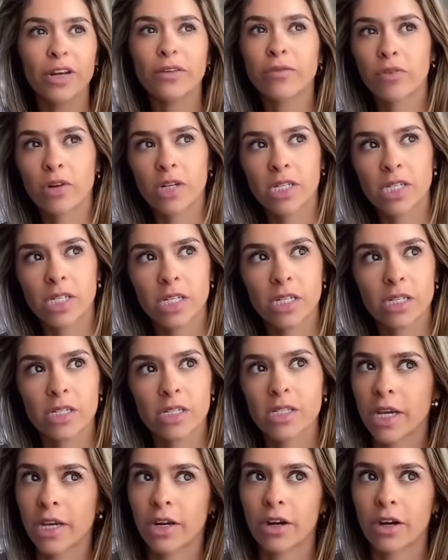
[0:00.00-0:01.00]
Three
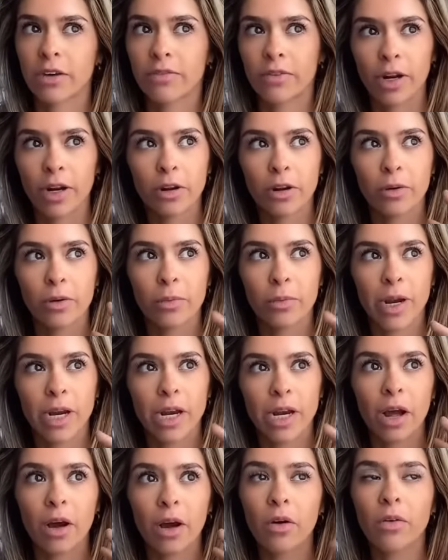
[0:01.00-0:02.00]
divorces in our friend group
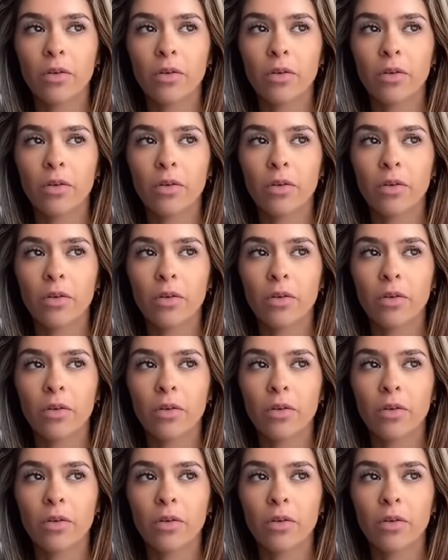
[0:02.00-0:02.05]
right